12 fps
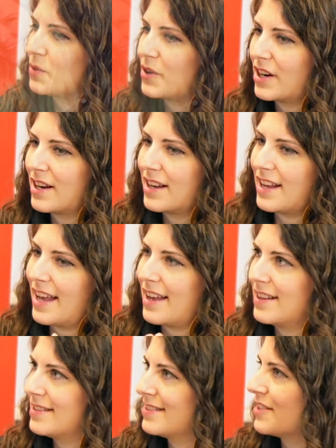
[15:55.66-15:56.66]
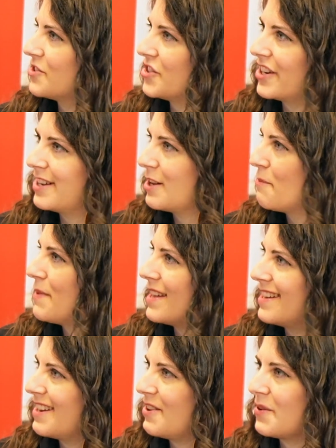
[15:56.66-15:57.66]
exploring ancestry a
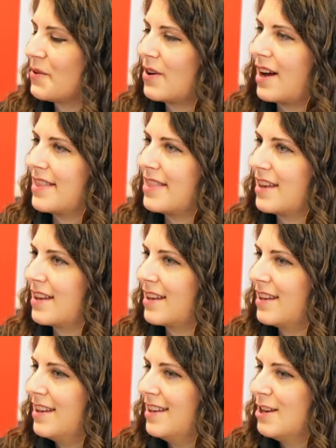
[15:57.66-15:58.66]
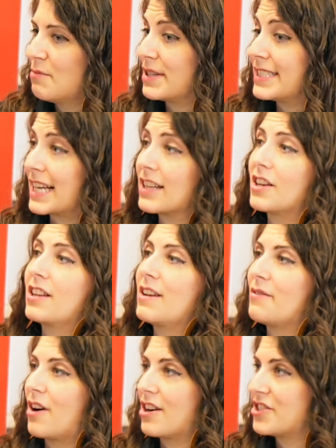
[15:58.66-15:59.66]
bit. You know, I think
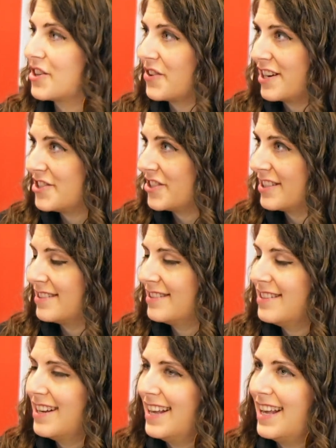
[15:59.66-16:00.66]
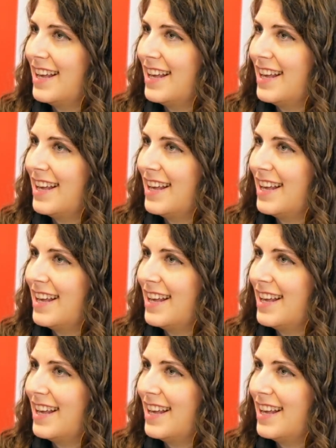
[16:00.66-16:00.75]
particularly for our generation,